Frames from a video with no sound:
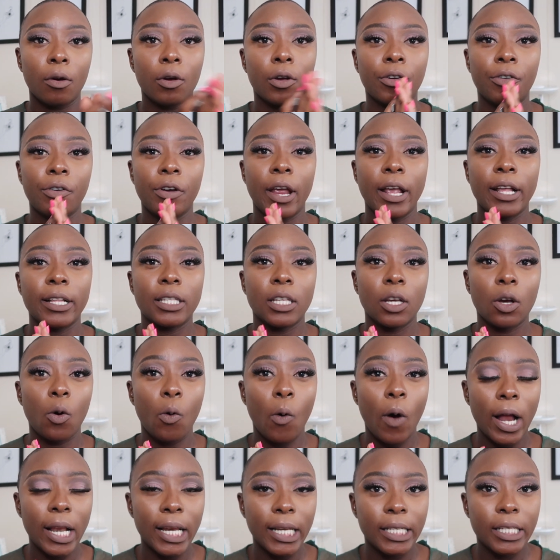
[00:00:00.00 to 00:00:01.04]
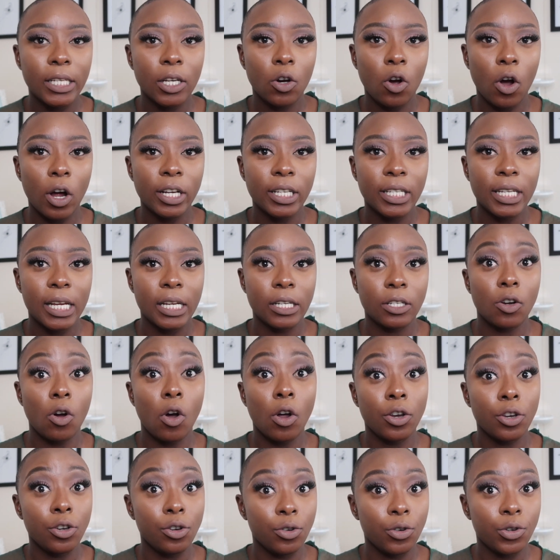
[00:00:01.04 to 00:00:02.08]
creating quality content
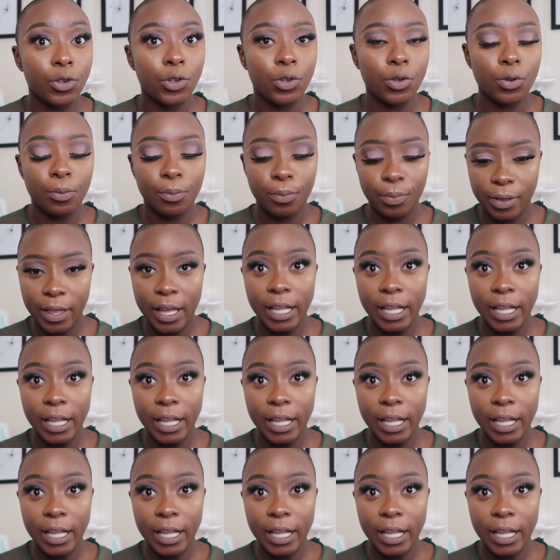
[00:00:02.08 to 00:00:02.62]
on YouTube?